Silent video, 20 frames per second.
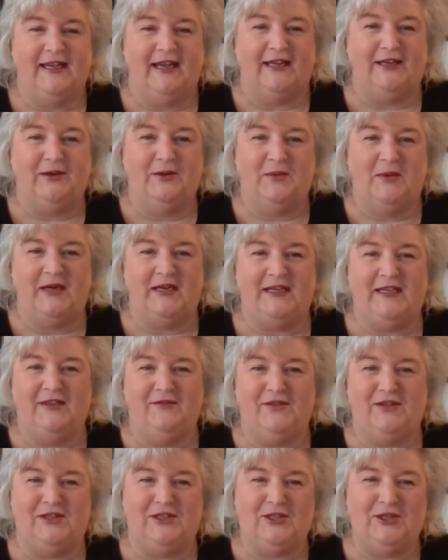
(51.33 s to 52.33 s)
I don't want to
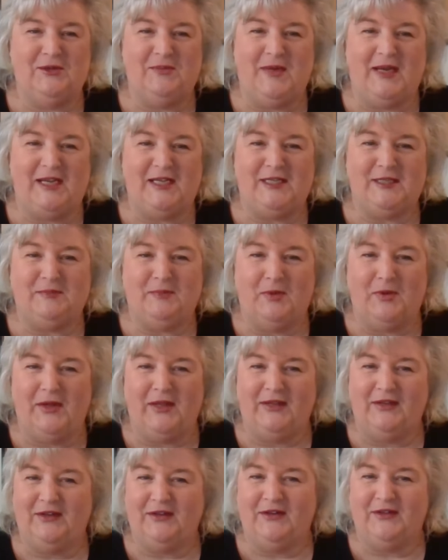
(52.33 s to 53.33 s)
give you too many
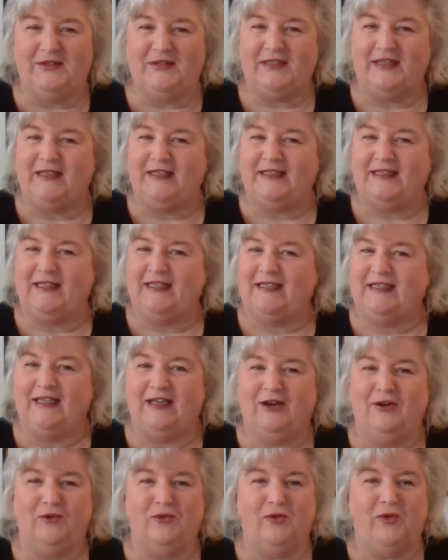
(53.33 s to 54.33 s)
spoilers because it's a
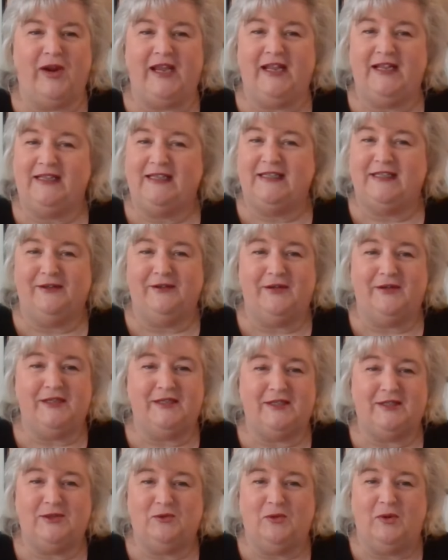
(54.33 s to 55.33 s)
great
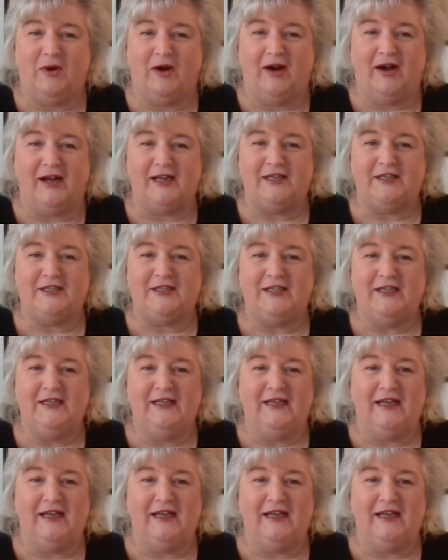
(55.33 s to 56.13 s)
series to watch.